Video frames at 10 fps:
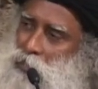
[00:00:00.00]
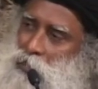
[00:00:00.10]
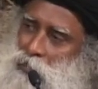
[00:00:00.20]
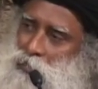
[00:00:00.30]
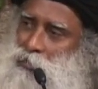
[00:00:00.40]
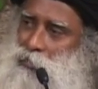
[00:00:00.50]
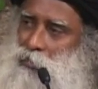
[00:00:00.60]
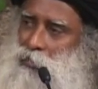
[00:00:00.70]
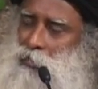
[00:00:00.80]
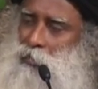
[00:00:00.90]
things,
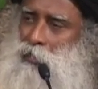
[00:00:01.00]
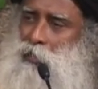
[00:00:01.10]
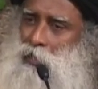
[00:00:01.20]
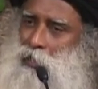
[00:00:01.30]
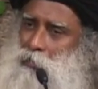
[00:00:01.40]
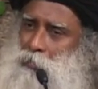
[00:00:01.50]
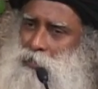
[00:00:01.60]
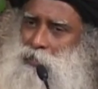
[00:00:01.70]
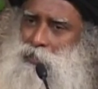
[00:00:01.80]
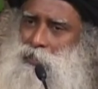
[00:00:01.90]
another
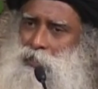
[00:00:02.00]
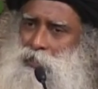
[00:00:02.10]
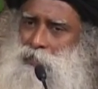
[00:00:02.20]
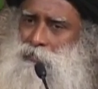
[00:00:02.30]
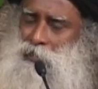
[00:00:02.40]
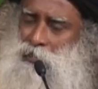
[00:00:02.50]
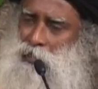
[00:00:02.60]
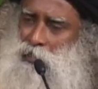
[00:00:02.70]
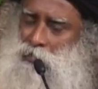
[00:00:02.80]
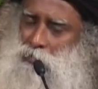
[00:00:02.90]
person struggles with it,
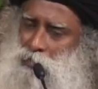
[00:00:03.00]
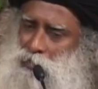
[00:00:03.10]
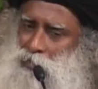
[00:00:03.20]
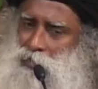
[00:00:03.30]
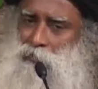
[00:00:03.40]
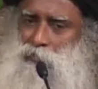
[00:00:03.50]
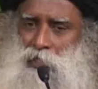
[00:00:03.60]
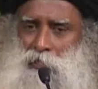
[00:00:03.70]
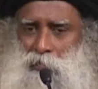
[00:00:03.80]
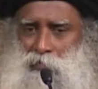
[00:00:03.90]
another person
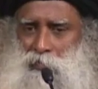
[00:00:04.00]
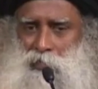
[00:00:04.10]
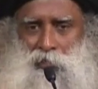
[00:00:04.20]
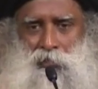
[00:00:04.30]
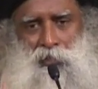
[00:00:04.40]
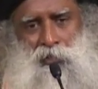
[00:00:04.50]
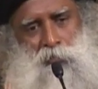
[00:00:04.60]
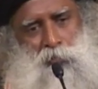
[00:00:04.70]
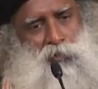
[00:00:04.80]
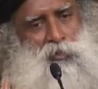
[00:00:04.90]
somewhere in between,
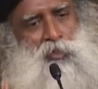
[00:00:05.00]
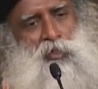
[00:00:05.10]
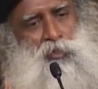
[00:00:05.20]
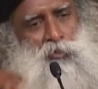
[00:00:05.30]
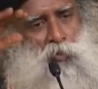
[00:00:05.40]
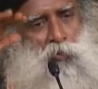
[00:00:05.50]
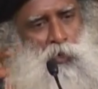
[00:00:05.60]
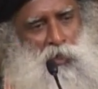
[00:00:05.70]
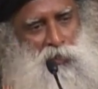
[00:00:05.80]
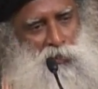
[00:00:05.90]
each person in his own
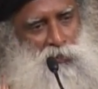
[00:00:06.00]
way.